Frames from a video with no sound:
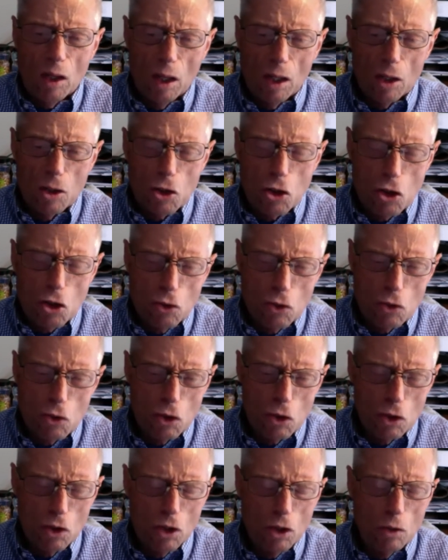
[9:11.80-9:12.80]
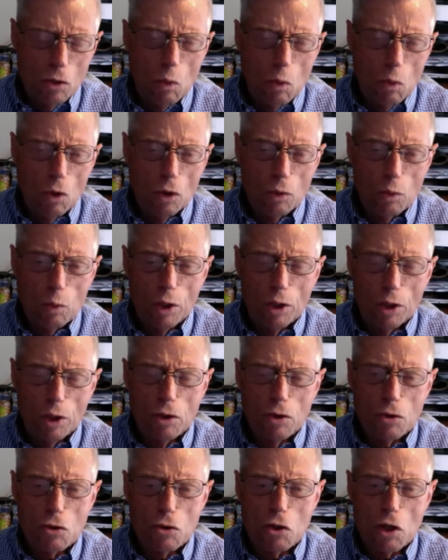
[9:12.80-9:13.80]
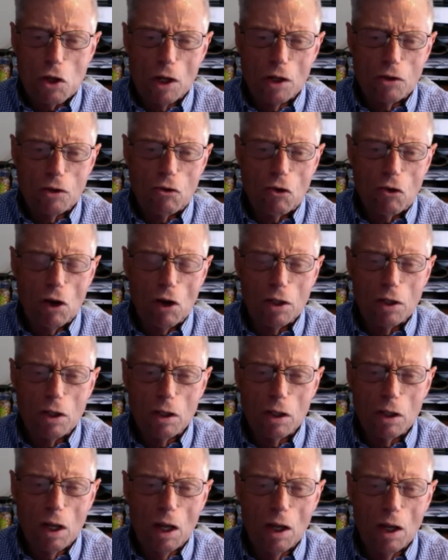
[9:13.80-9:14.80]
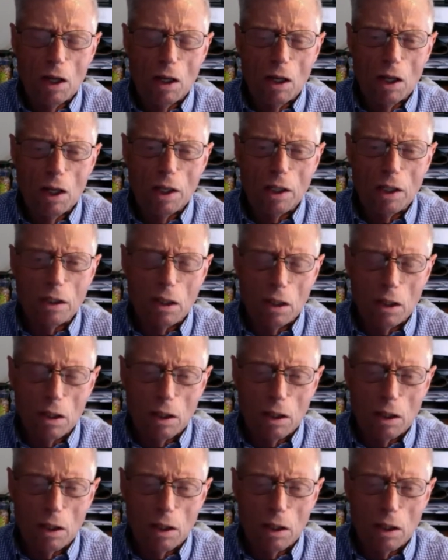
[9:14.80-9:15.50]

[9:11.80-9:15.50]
In choosing the award winners, I tried to highlight